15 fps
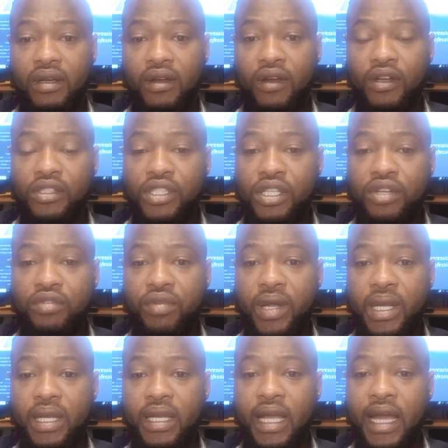
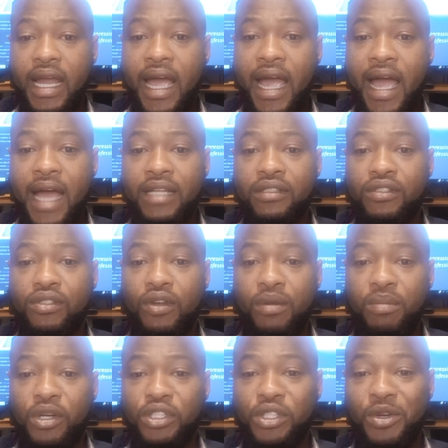considering that I had so
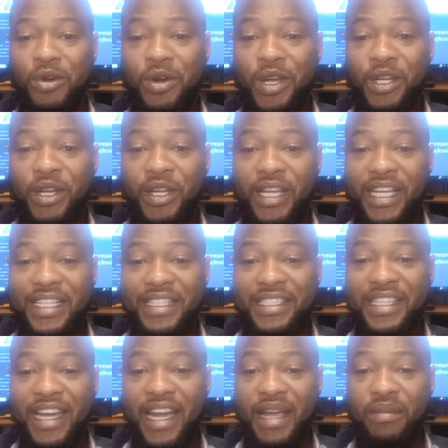much going on at the
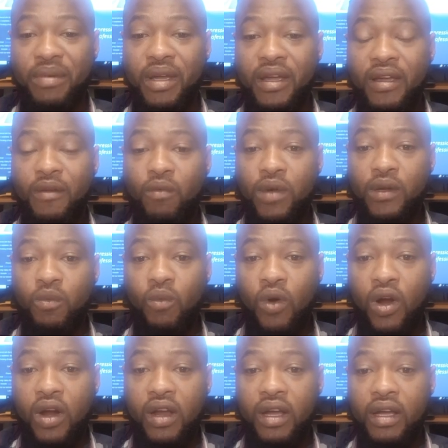time with
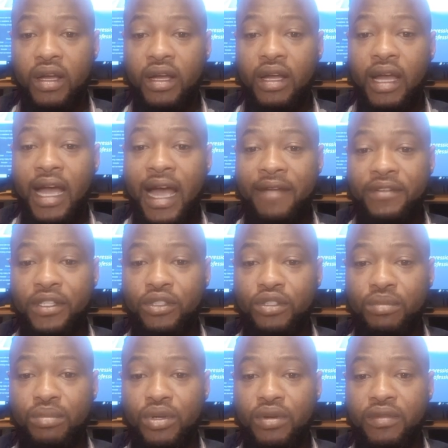work, having to
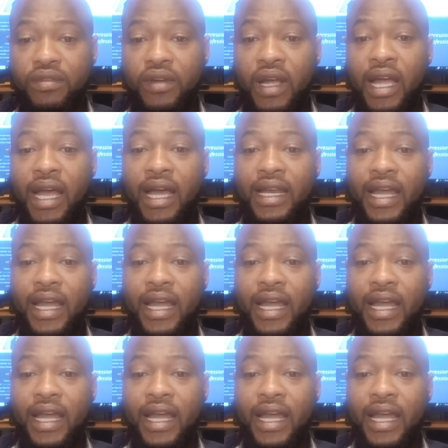move, and